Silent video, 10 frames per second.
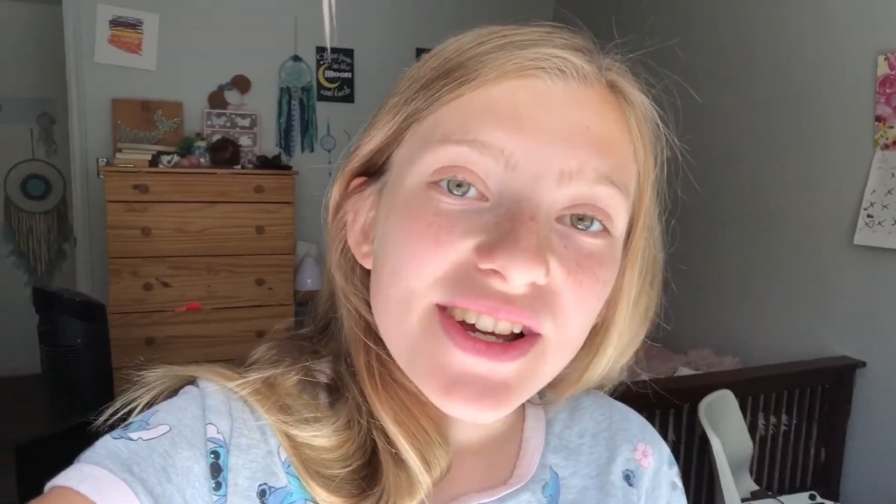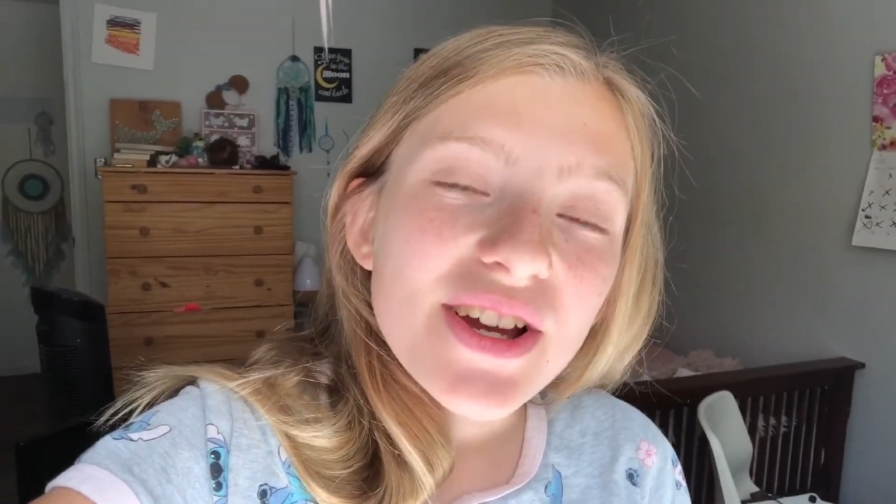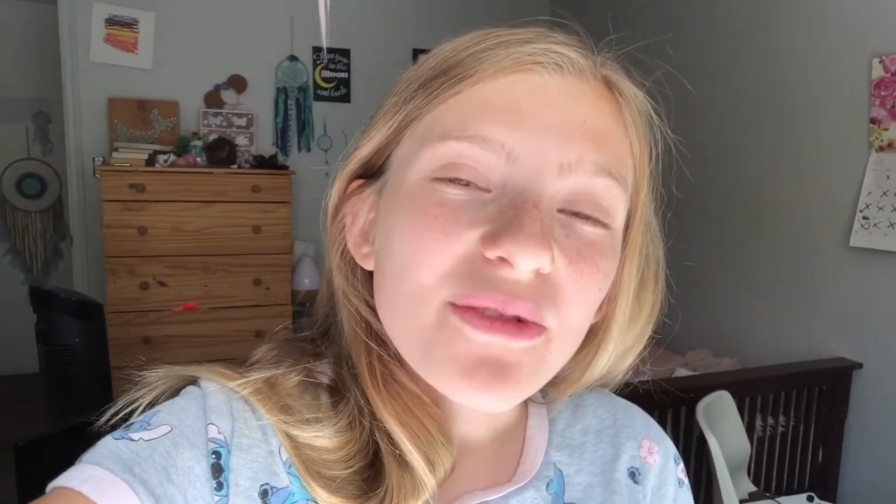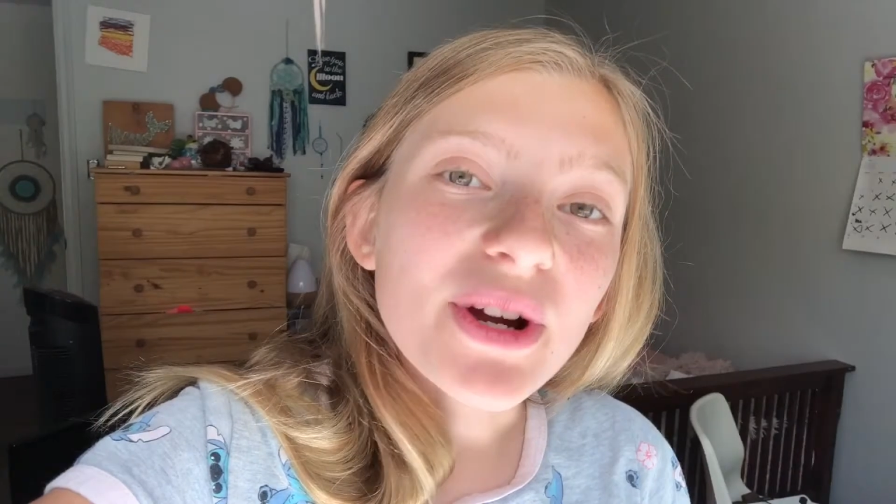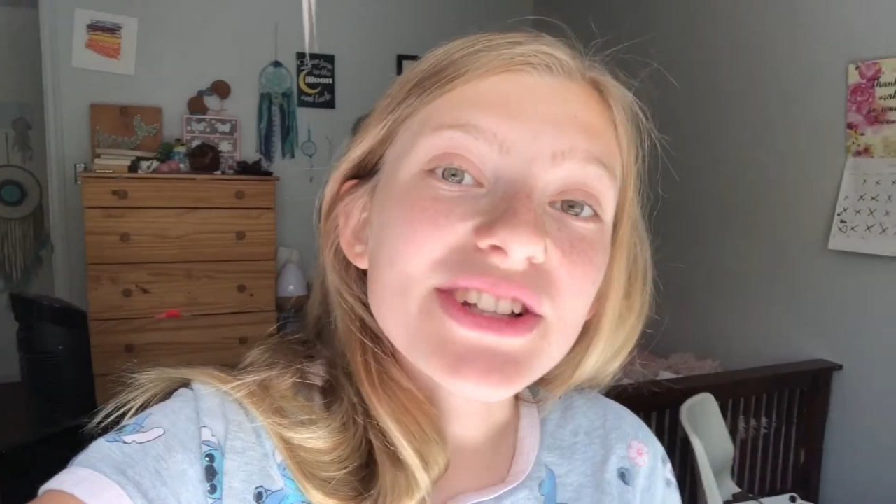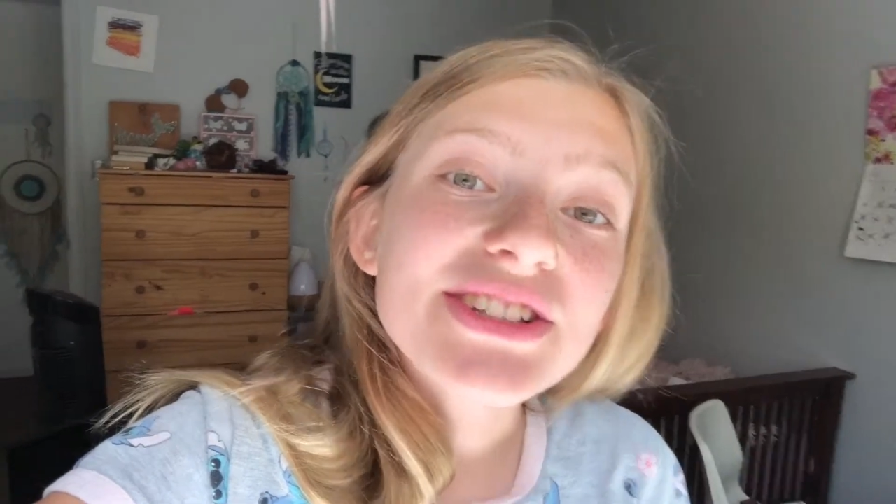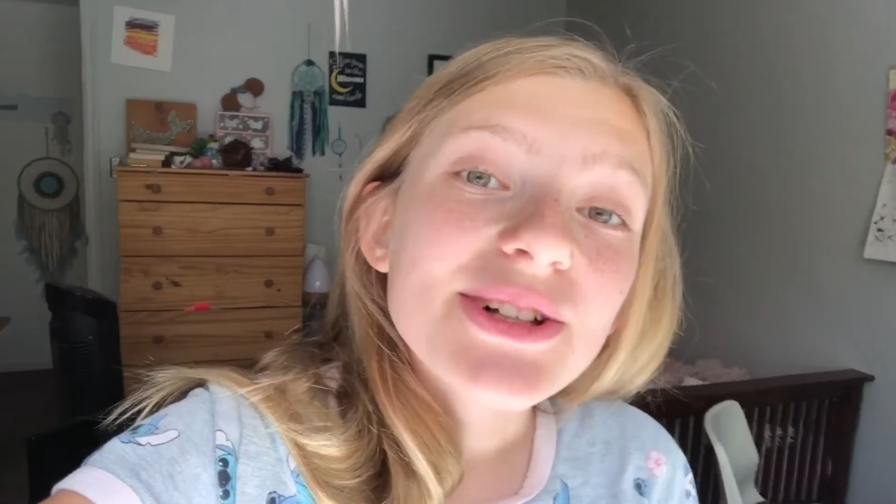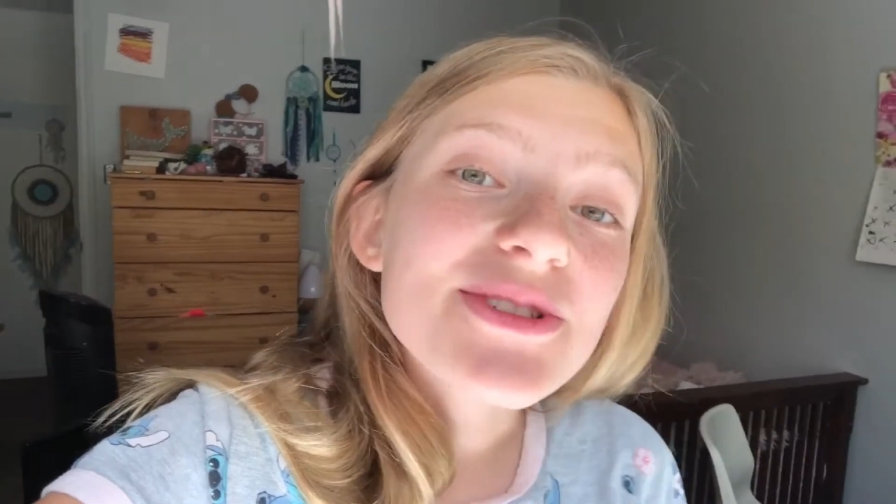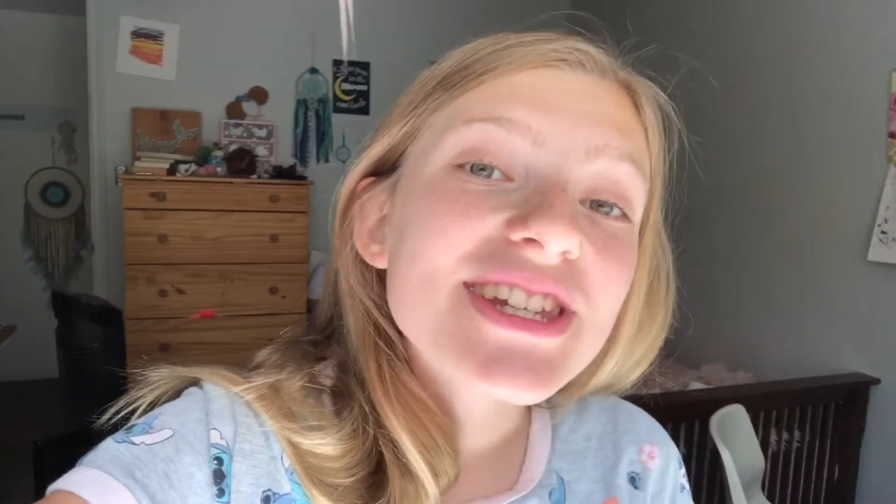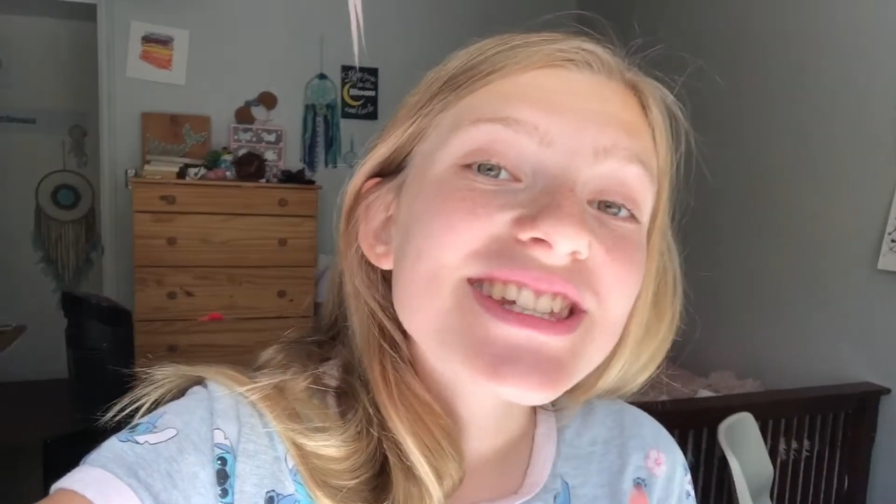for as close
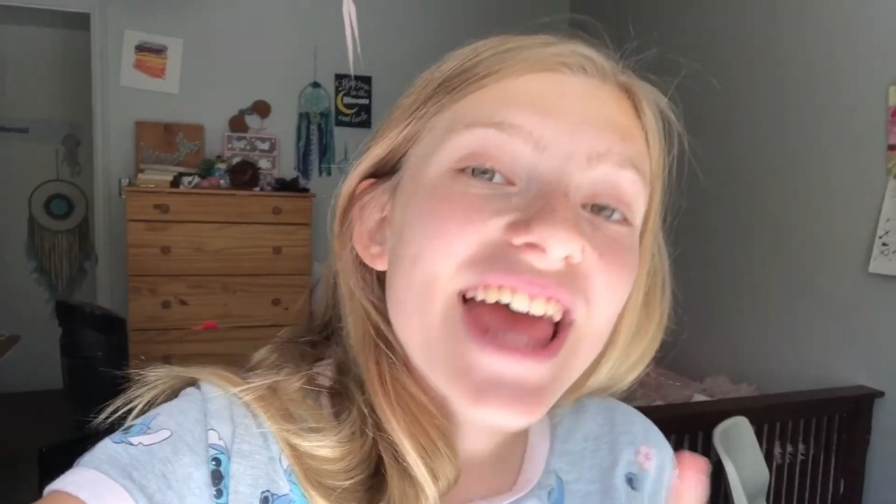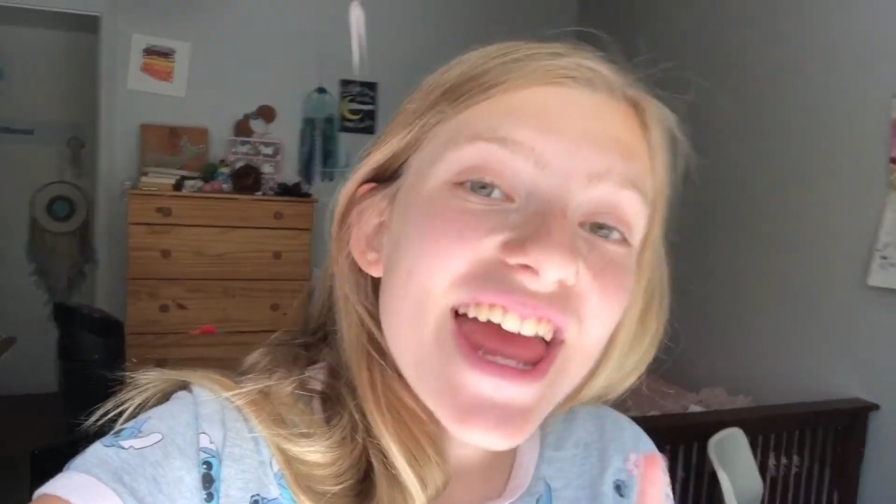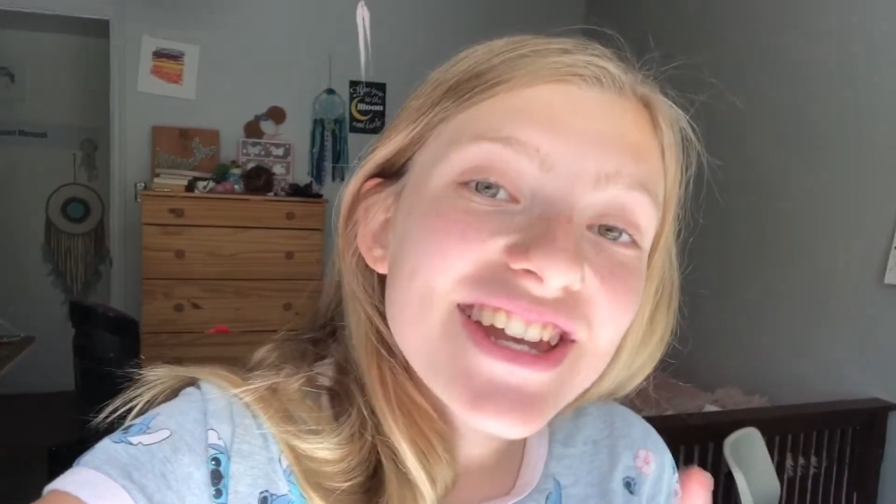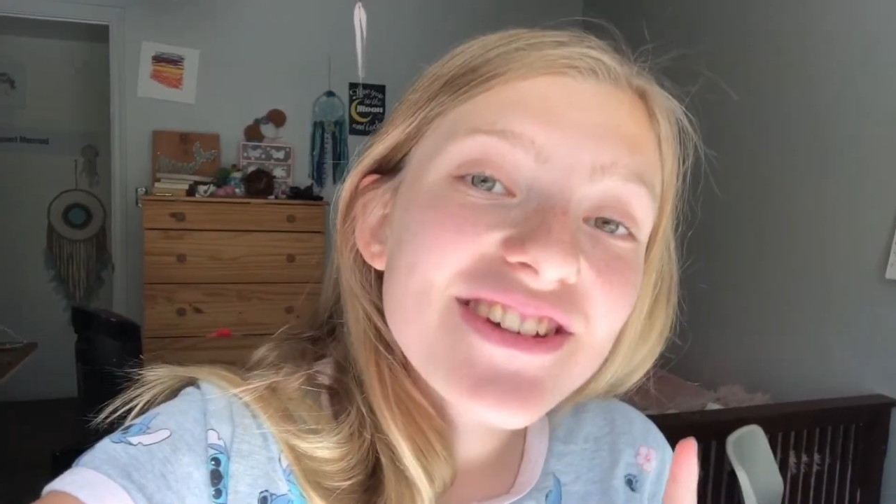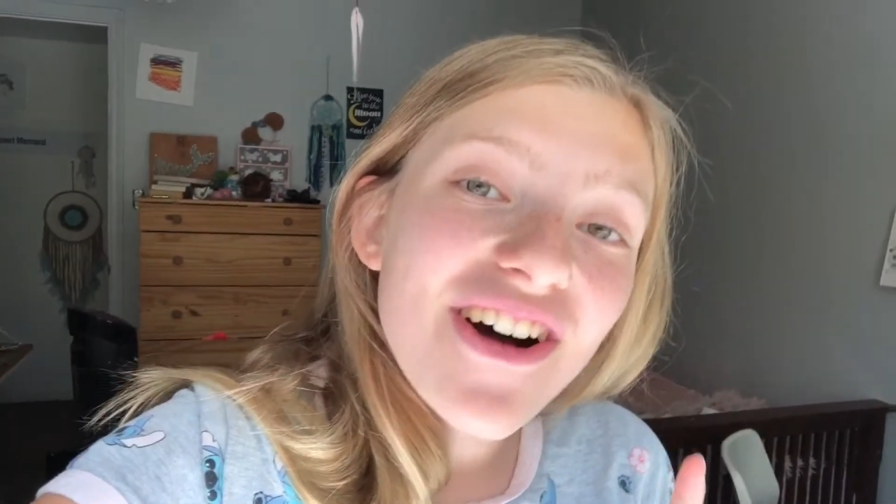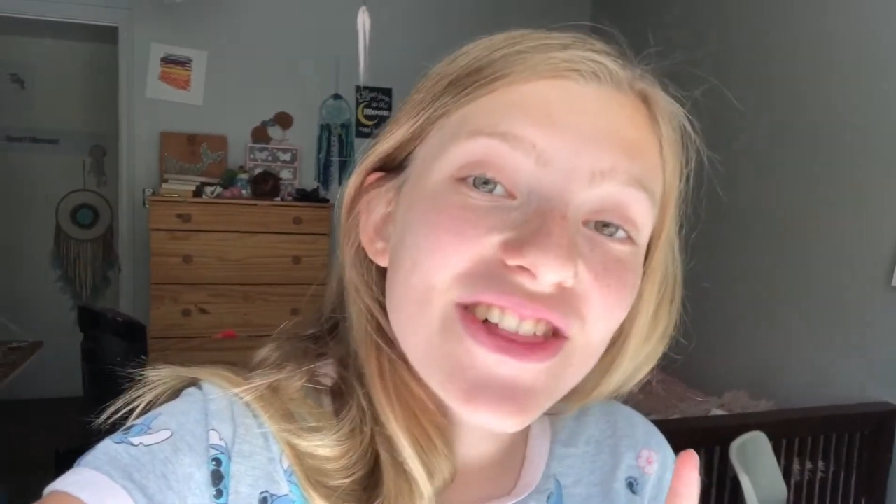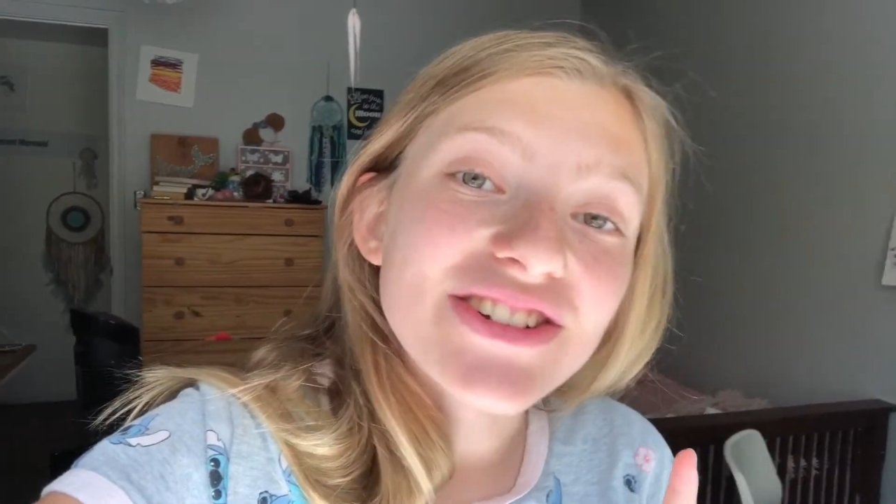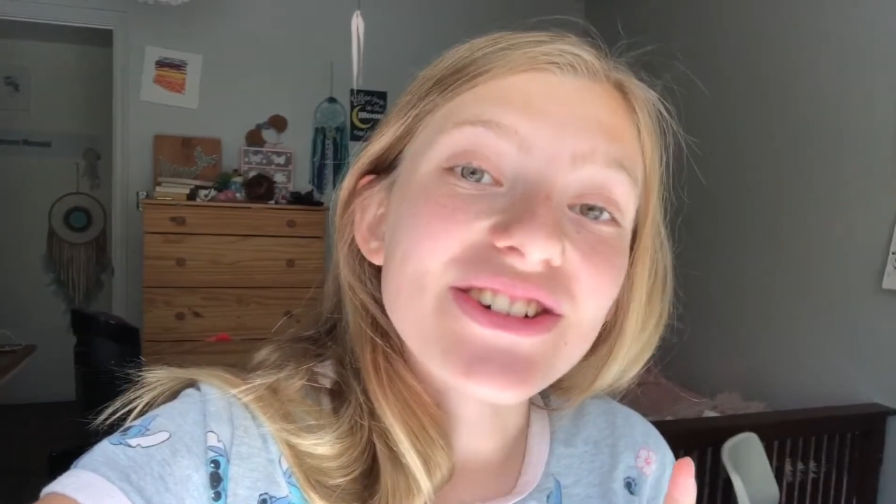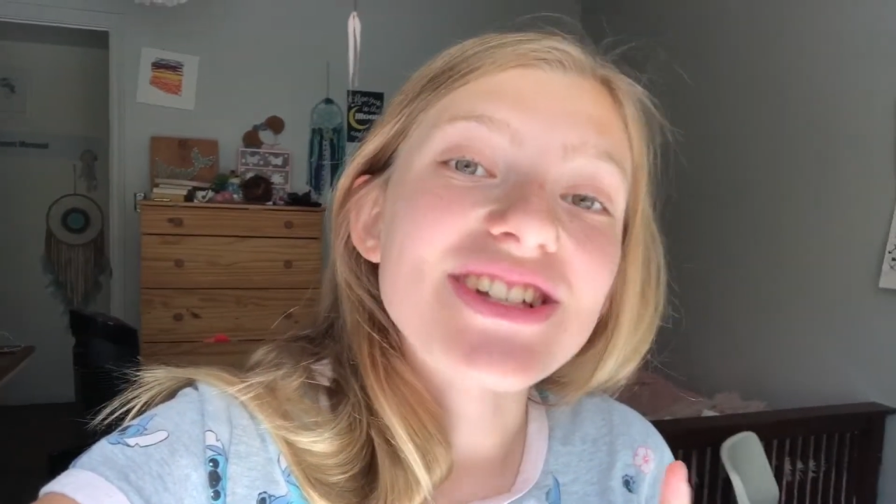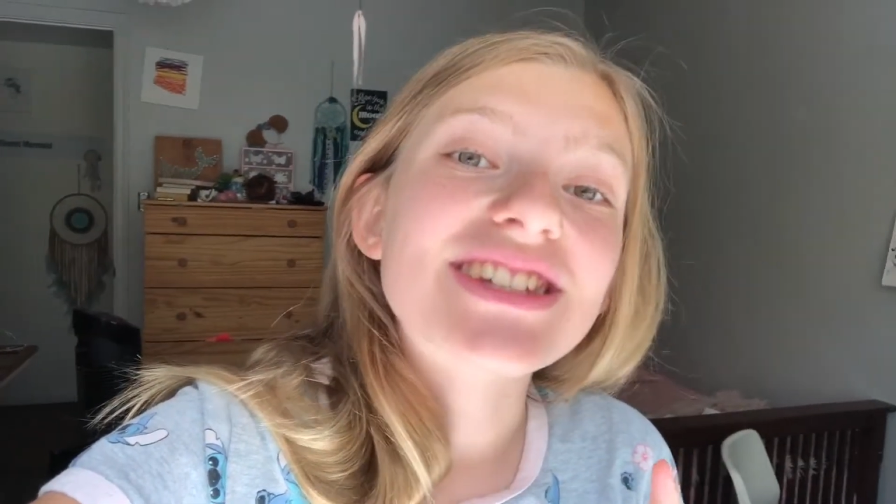to
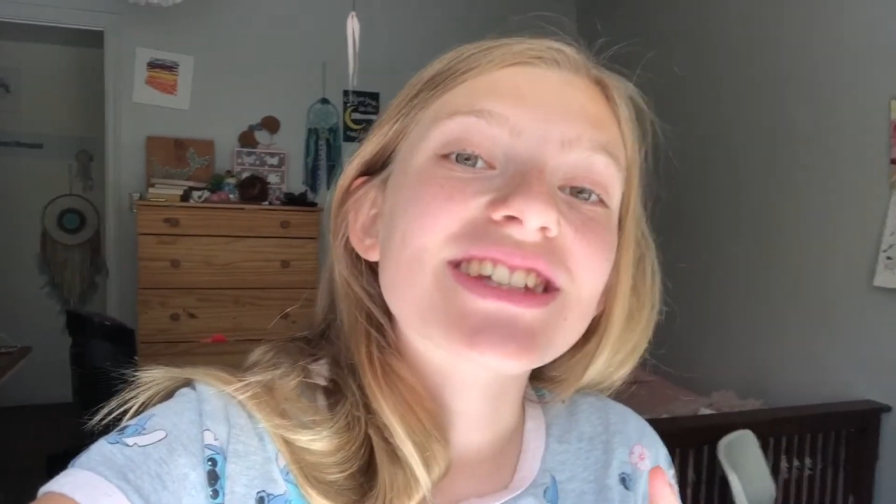$10